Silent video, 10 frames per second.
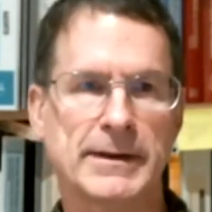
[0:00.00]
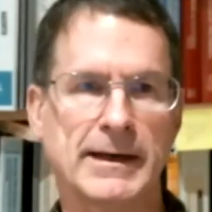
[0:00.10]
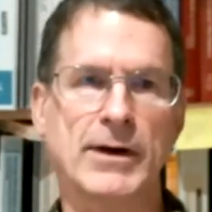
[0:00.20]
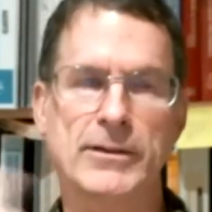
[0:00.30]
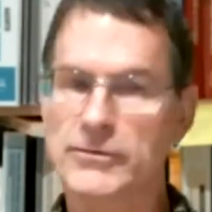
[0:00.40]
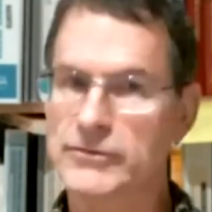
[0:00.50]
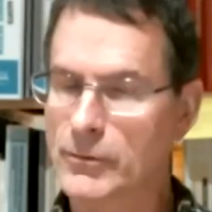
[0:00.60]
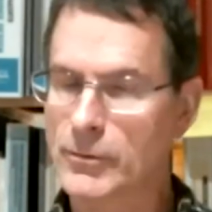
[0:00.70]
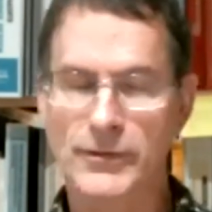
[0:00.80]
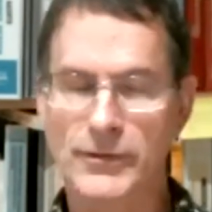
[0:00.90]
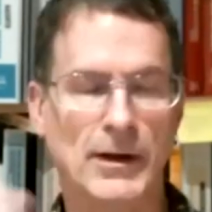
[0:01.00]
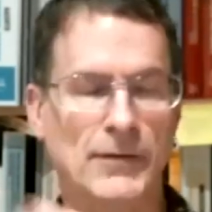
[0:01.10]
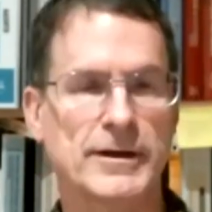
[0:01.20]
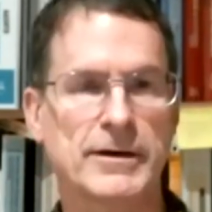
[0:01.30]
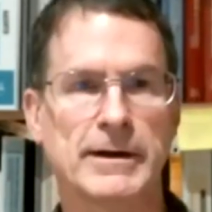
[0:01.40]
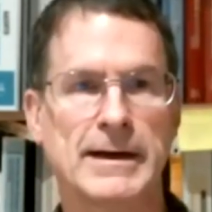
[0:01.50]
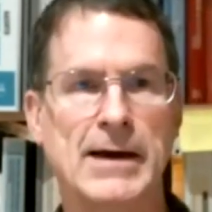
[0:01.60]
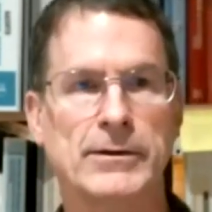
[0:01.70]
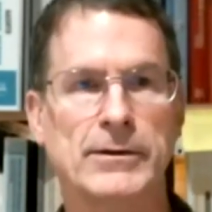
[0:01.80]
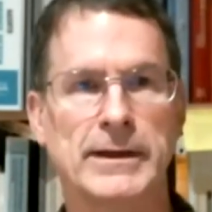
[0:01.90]
But anyway, they're still worth all
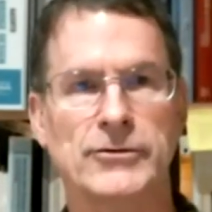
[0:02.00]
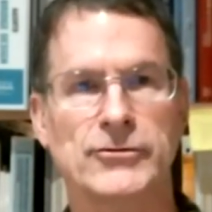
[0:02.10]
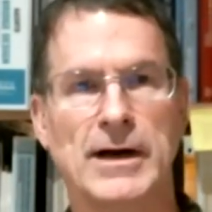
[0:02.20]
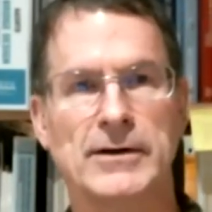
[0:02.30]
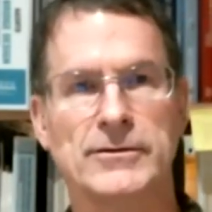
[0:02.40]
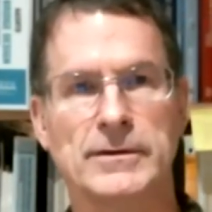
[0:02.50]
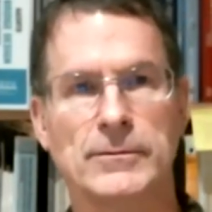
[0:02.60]
figuring out and try to